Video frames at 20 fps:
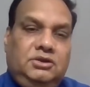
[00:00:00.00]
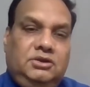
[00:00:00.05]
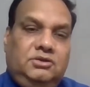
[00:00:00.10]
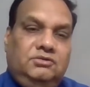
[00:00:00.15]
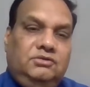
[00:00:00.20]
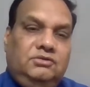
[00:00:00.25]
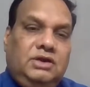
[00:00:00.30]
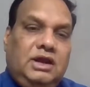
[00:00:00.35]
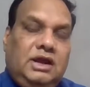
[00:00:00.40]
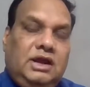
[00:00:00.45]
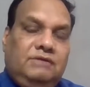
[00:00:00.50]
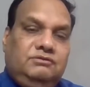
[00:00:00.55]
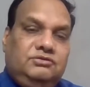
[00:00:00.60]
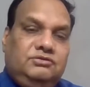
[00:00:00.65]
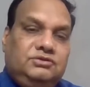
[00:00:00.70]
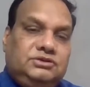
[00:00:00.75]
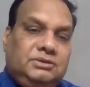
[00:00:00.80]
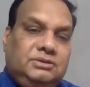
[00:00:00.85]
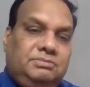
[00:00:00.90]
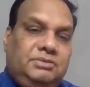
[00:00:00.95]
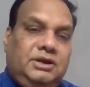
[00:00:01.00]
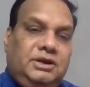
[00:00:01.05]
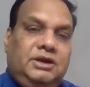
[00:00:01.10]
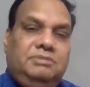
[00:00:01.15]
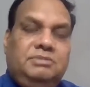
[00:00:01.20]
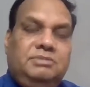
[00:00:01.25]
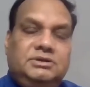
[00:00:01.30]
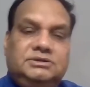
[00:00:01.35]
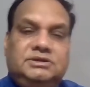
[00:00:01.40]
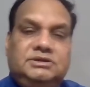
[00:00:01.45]
you will have to
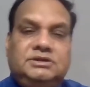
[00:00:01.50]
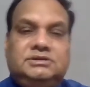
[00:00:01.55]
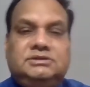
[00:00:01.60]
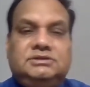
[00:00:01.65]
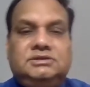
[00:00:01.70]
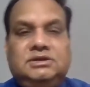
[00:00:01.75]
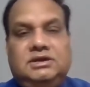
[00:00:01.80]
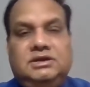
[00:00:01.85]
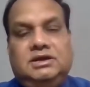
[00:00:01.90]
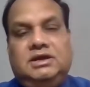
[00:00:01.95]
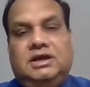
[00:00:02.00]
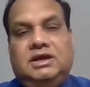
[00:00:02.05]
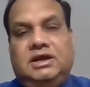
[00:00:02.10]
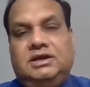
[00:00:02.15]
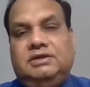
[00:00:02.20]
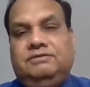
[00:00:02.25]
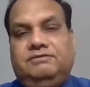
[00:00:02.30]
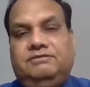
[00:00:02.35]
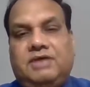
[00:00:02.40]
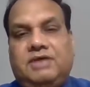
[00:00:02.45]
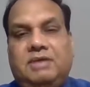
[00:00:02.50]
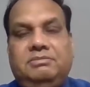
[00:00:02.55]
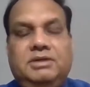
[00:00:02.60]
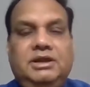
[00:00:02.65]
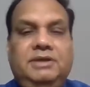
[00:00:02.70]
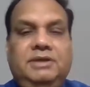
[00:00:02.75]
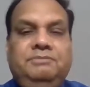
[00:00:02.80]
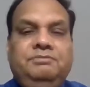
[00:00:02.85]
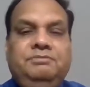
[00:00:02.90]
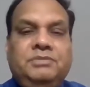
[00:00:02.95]
separate business and the
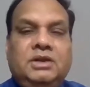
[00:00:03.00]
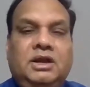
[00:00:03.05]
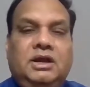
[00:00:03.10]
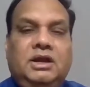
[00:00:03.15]
family.